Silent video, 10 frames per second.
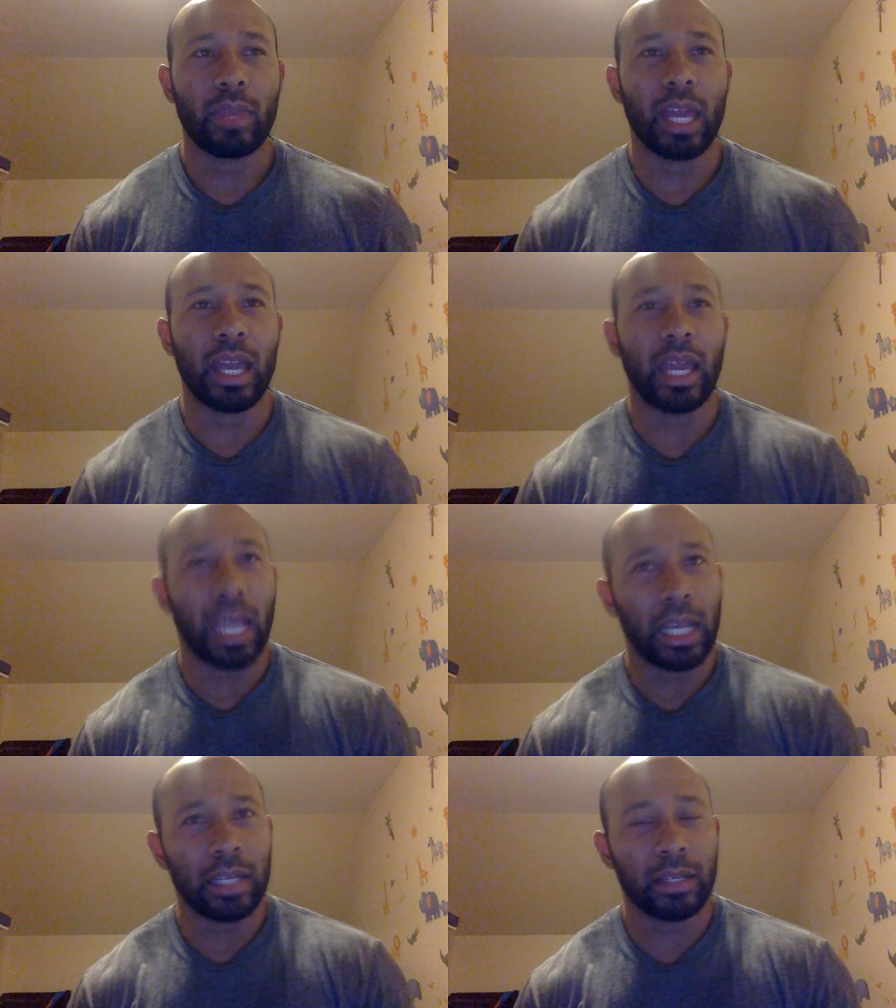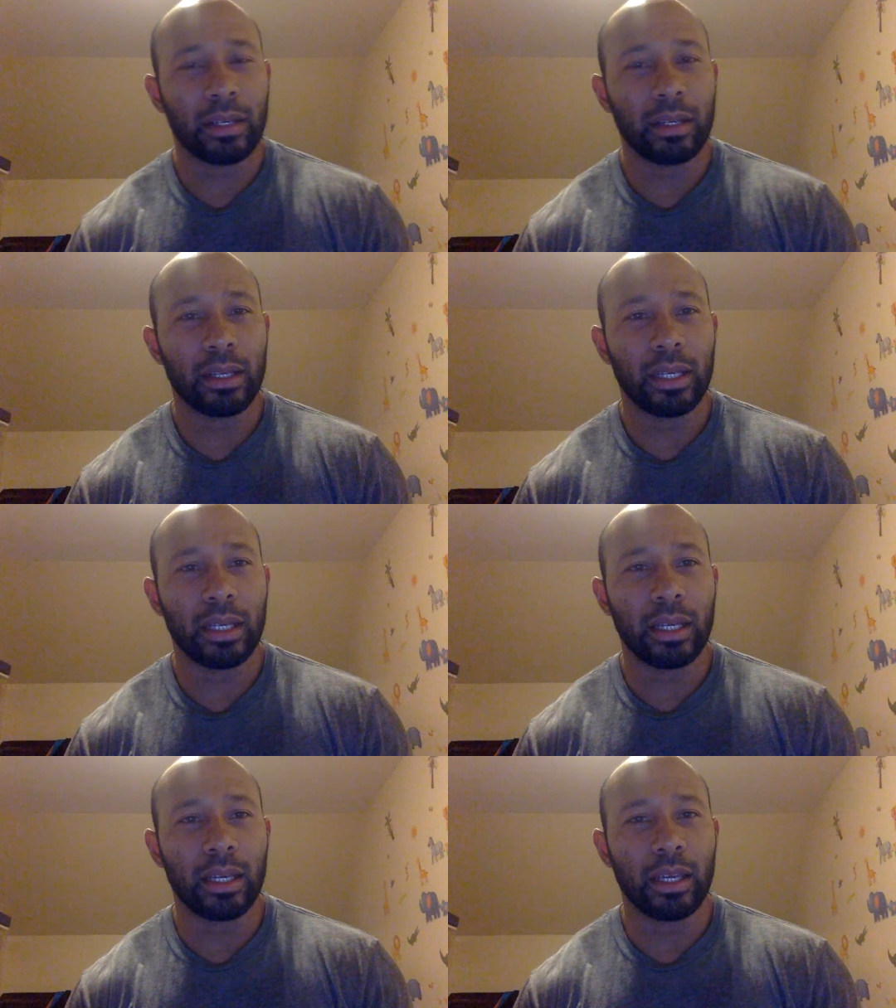and
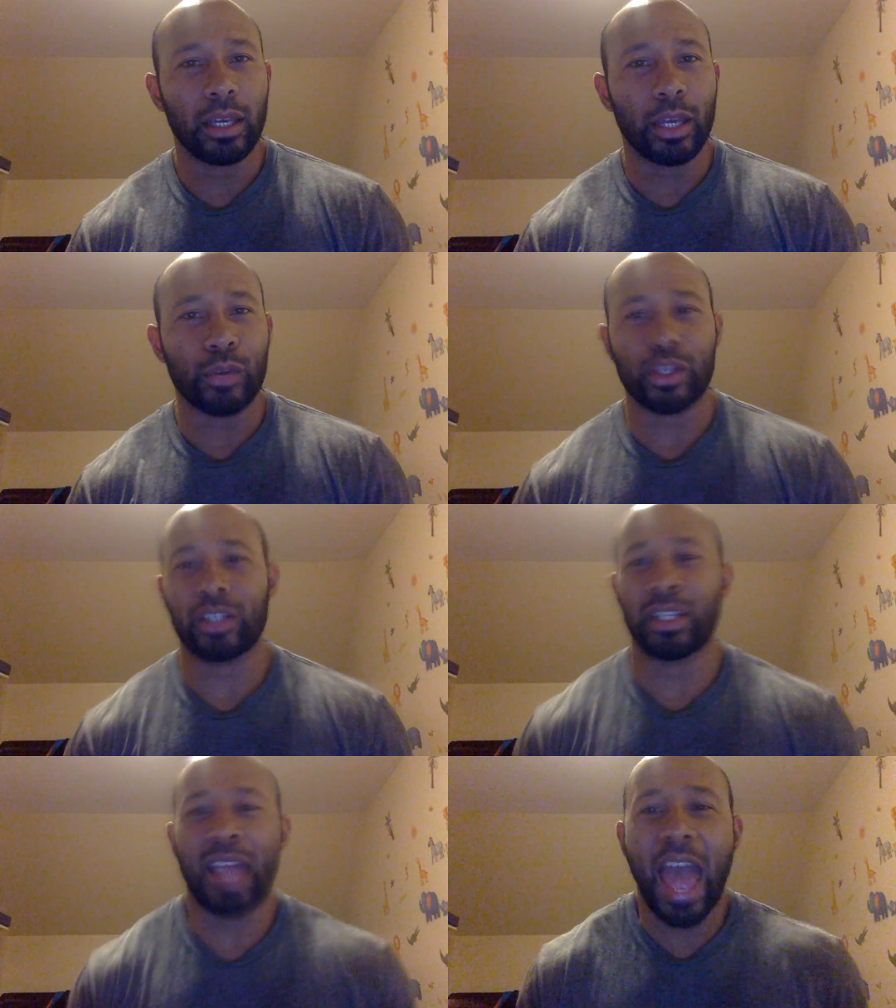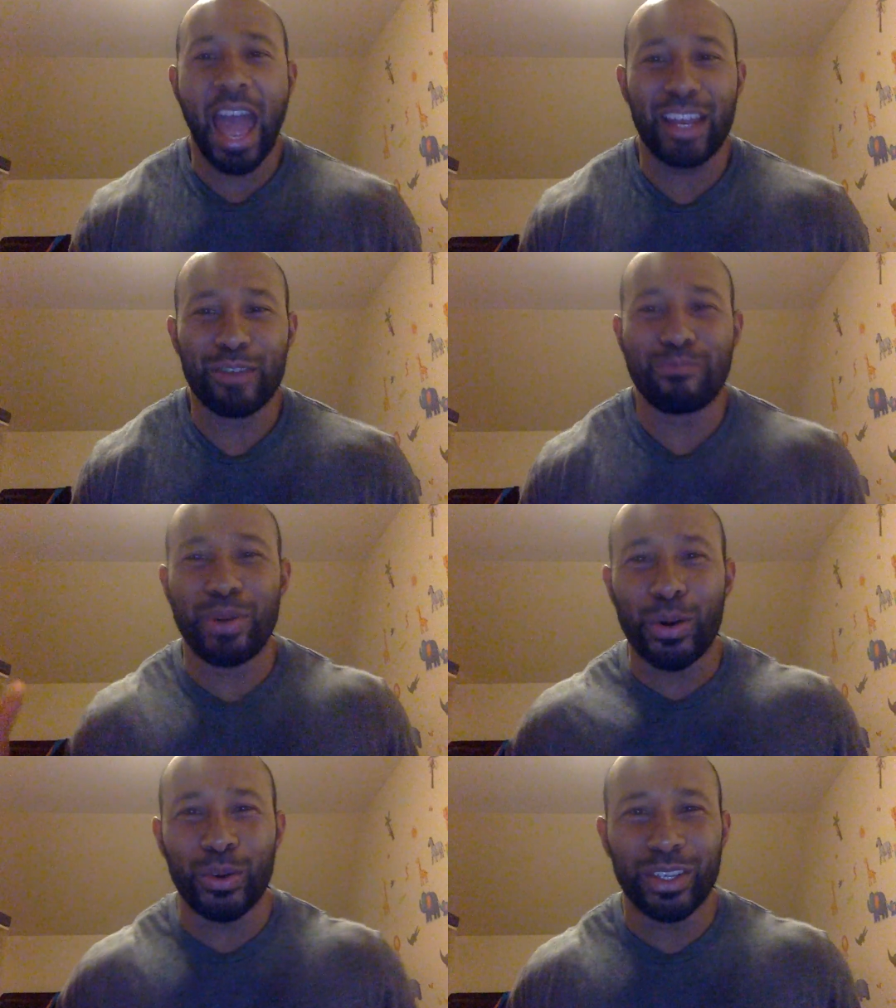it was just an added
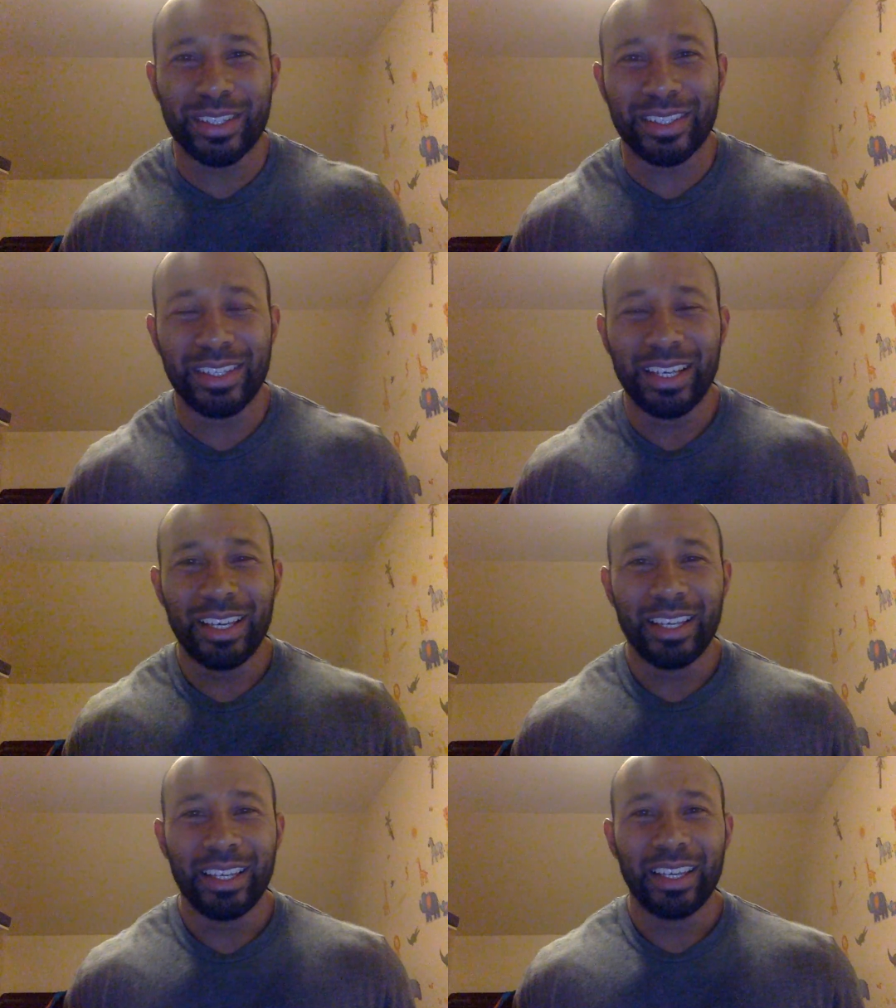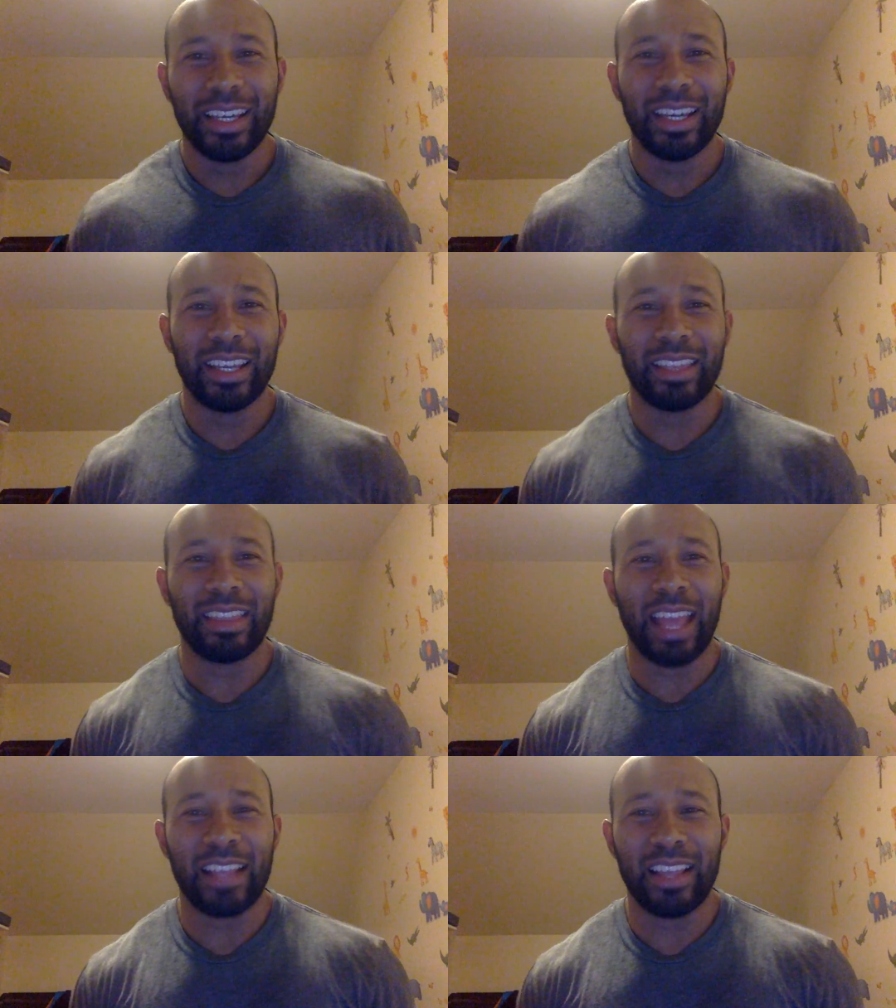bonus
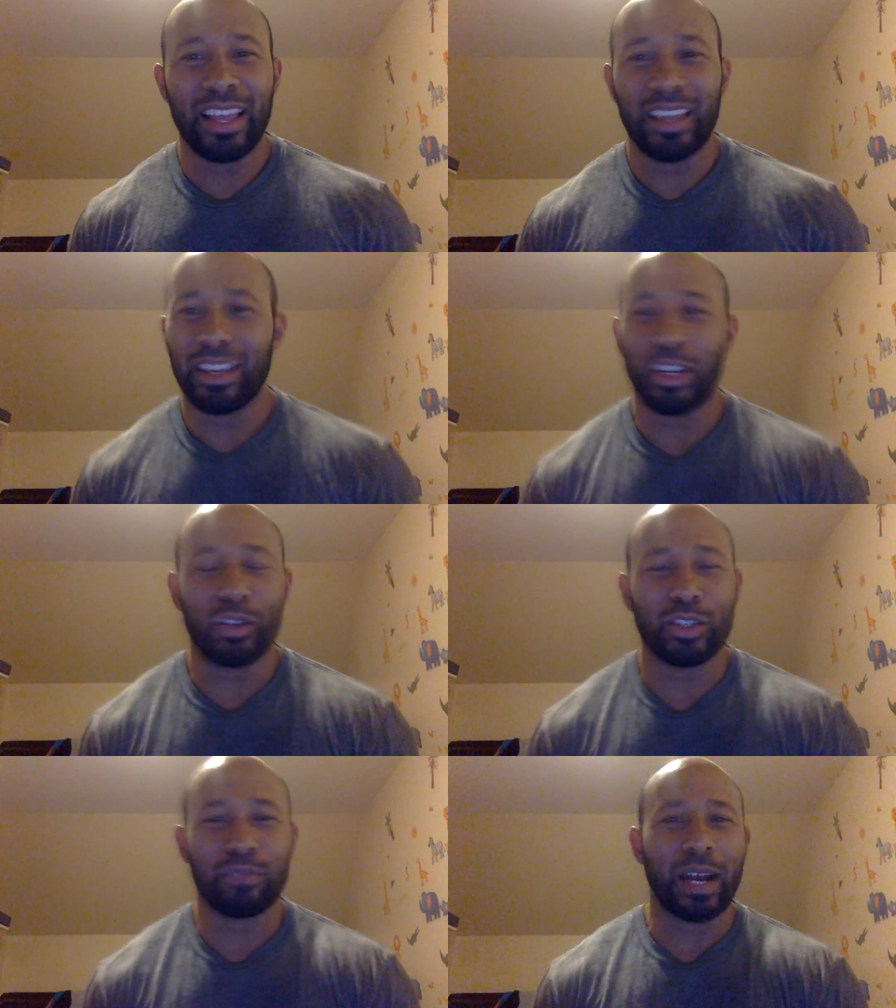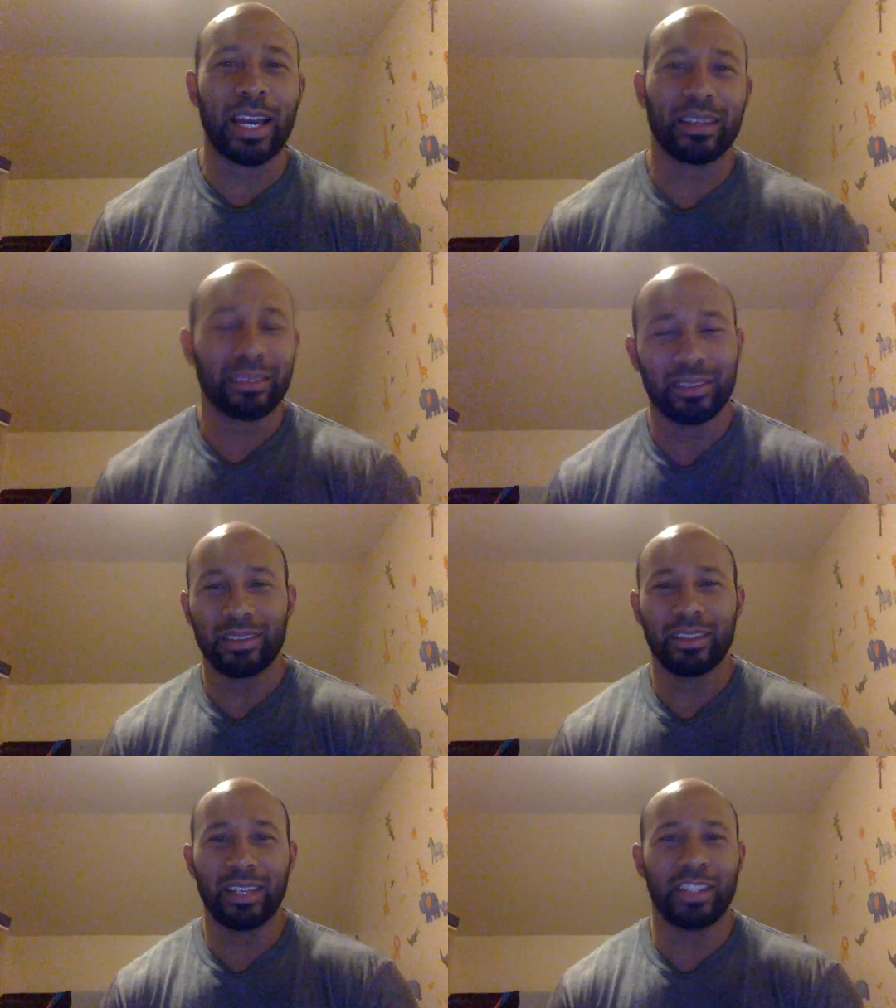that just by
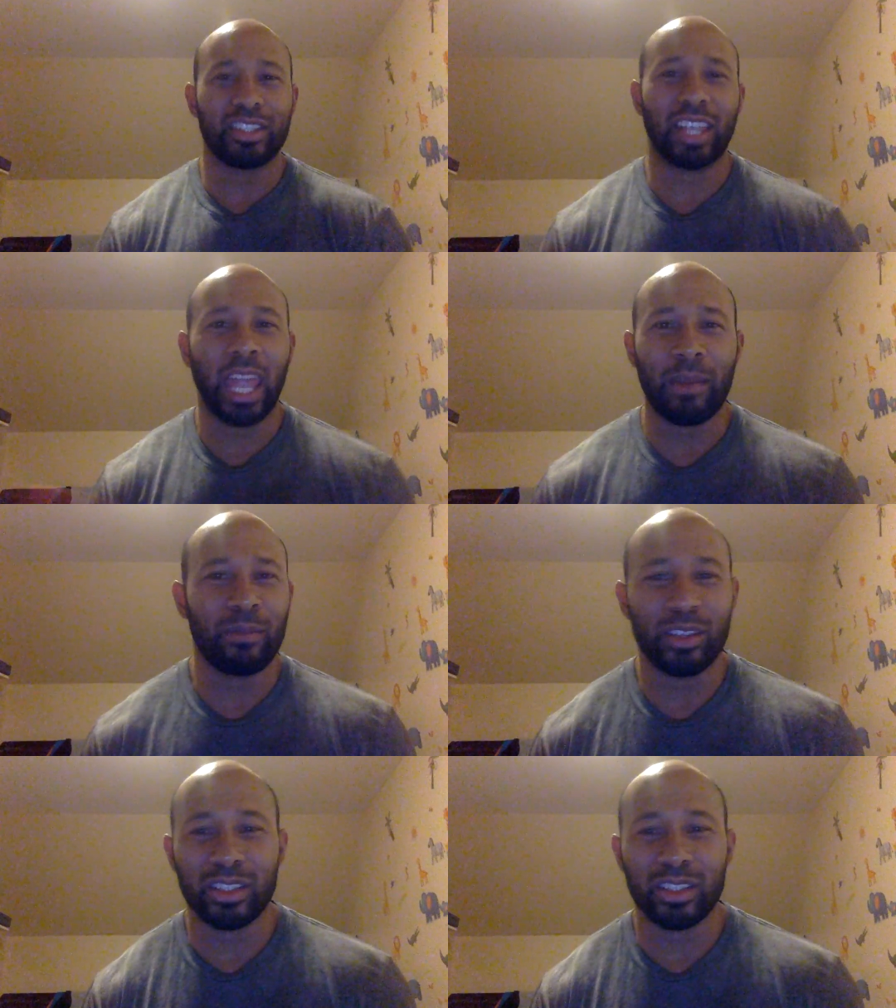it just came